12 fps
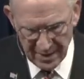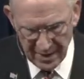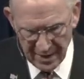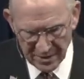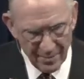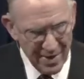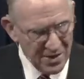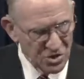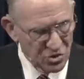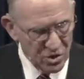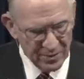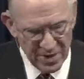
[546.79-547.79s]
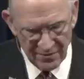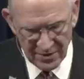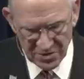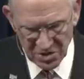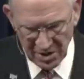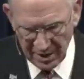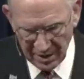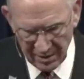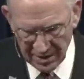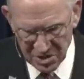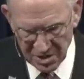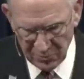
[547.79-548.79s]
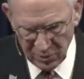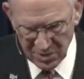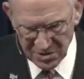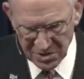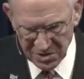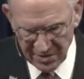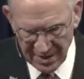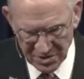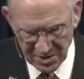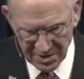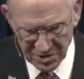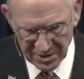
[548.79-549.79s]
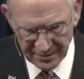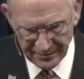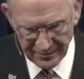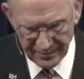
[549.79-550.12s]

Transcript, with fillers: and the manuscript evidence clearly supports this translation.